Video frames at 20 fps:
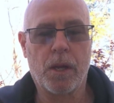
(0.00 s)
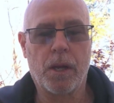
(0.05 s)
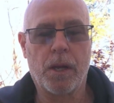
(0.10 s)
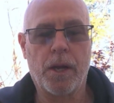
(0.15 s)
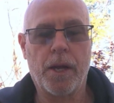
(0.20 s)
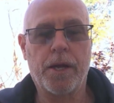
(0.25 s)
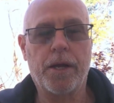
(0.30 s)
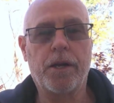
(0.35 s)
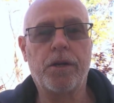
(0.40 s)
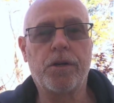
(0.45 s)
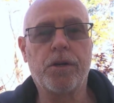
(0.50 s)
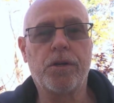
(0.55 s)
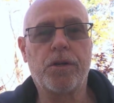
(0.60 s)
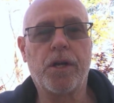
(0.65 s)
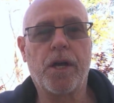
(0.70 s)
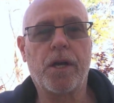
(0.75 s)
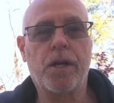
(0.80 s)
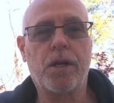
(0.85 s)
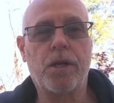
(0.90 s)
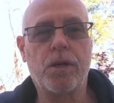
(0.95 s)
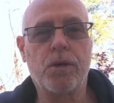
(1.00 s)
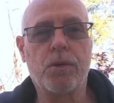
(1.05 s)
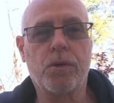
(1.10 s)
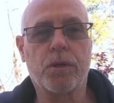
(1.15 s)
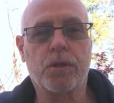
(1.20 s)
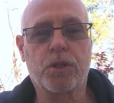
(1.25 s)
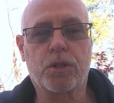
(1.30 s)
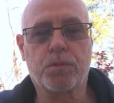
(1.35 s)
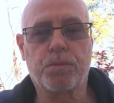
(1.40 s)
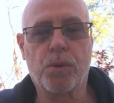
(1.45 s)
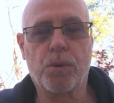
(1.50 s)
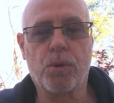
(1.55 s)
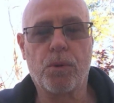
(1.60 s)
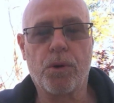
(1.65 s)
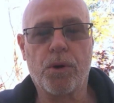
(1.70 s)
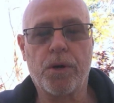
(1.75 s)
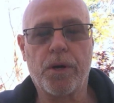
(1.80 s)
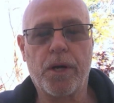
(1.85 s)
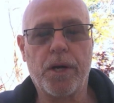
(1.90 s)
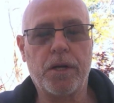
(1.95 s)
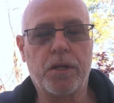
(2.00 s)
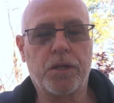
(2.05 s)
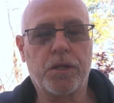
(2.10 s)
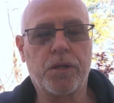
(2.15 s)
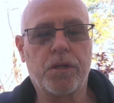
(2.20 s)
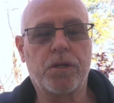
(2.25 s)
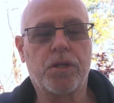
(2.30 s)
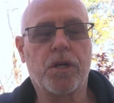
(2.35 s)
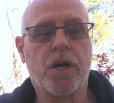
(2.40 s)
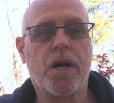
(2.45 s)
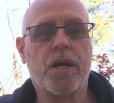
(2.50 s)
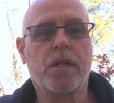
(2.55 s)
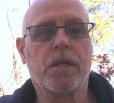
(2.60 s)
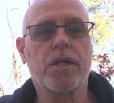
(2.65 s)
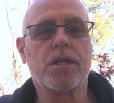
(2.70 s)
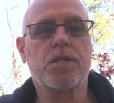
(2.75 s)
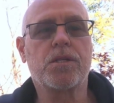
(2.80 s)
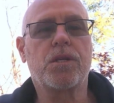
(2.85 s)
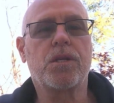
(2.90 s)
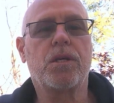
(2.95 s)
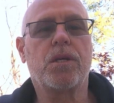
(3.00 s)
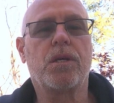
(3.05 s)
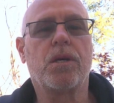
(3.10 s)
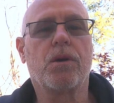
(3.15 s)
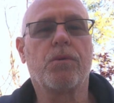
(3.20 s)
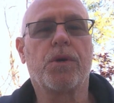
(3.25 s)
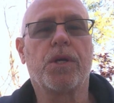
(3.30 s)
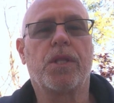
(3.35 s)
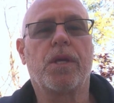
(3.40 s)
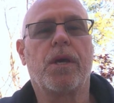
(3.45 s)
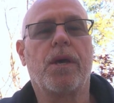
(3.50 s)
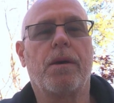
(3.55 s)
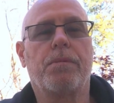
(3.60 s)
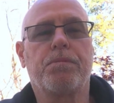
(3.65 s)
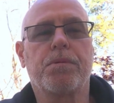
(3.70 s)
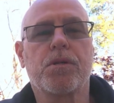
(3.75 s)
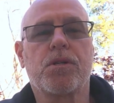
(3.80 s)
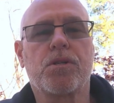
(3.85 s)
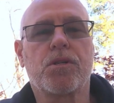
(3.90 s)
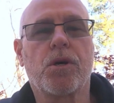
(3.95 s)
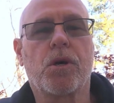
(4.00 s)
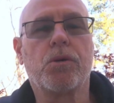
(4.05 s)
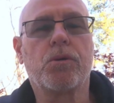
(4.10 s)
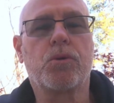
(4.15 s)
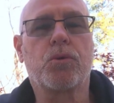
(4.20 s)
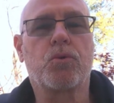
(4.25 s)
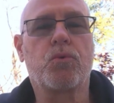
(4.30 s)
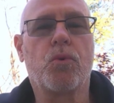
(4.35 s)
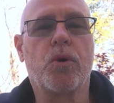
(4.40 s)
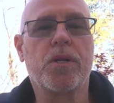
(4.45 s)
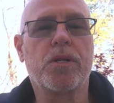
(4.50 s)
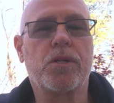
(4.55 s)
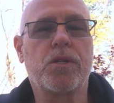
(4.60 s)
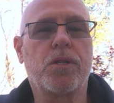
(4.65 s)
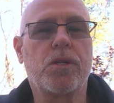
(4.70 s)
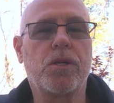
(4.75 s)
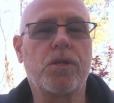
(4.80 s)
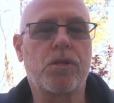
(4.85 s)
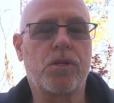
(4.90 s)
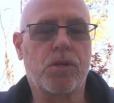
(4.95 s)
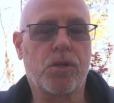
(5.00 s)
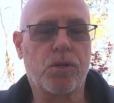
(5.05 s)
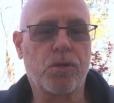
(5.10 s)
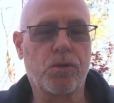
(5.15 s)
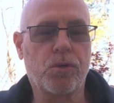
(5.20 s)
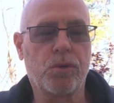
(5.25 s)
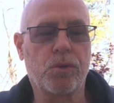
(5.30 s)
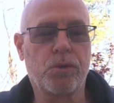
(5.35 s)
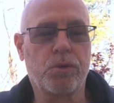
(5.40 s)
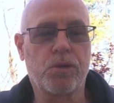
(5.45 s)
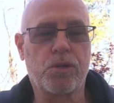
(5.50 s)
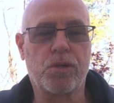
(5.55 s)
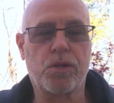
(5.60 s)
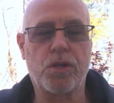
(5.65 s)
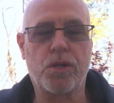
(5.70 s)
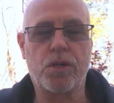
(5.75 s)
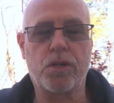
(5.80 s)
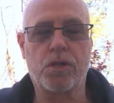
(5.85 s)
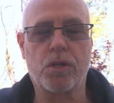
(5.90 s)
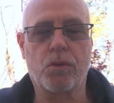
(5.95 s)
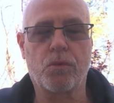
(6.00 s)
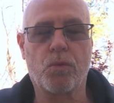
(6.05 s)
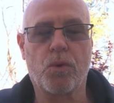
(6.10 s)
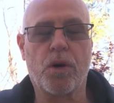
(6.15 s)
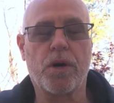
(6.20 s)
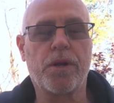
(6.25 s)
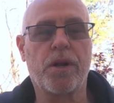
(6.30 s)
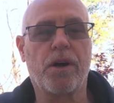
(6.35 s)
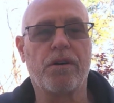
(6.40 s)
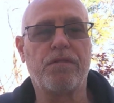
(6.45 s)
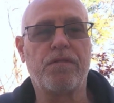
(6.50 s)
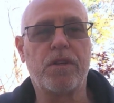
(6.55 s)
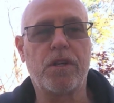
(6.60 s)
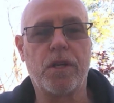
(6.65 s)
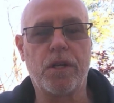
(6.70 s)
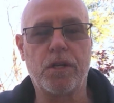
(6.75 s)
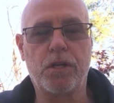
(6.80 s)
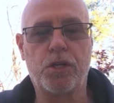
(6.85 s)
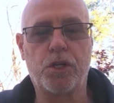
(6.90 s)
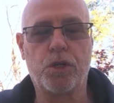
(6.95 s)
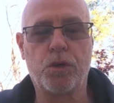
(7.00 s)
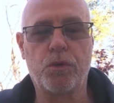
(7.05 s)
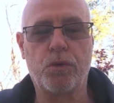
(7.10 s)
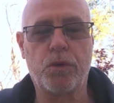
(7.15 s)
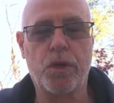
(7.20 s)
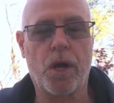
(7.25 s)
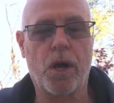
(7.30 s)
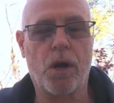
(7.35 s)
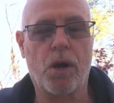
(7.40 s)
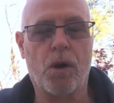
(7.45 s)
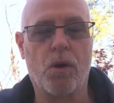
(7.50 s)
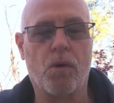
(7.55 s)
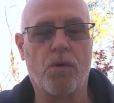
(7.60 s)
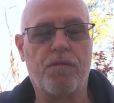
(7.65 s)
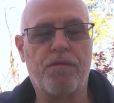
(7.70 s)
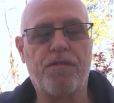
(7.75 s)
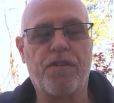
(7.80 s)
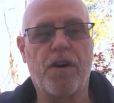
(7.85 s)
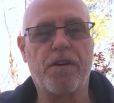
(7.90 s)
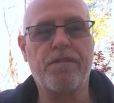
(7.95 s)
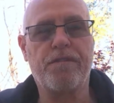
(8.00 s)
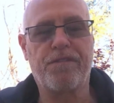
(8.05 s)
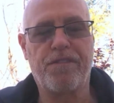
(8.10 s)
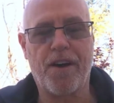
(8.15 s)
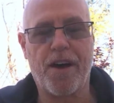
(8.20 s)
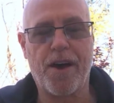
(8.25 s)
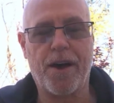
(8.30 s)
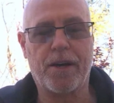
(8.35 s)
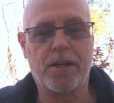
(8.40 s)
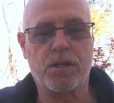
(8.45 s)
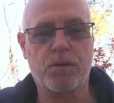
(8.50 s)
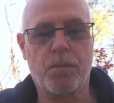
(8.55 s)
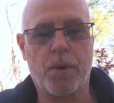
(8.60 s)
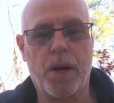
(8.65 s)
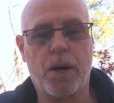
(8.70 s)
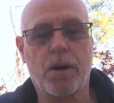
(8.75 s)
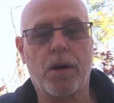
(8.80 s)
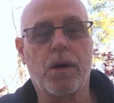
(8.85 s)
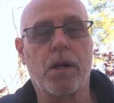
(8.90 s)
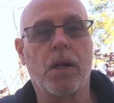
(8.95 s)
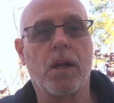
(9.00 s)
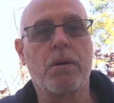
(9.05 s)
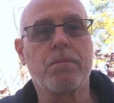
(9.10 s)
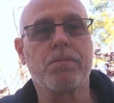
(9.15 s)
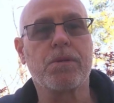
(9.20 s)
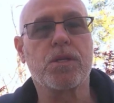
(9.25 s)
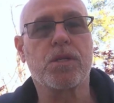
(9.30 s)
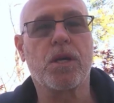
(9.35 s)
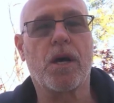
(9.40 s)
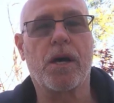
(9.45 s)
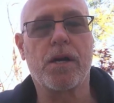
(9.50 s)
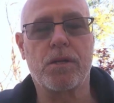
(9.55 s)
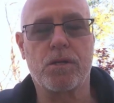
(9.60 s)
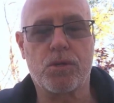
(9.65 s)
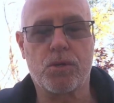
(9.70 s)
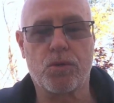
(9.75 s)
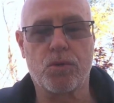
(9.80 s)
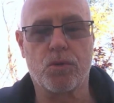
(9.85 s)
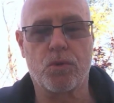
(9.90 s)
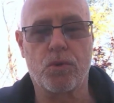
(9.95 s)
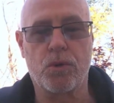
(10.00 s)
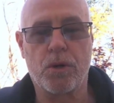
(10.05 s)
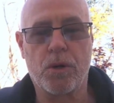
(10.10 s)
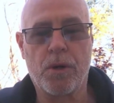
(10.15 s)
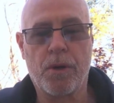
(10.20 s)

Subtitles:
And a good day to you, Explorer Nation. John Lynskey here with episode 22, season one of Did You Know? Fun facts about Columbus High School.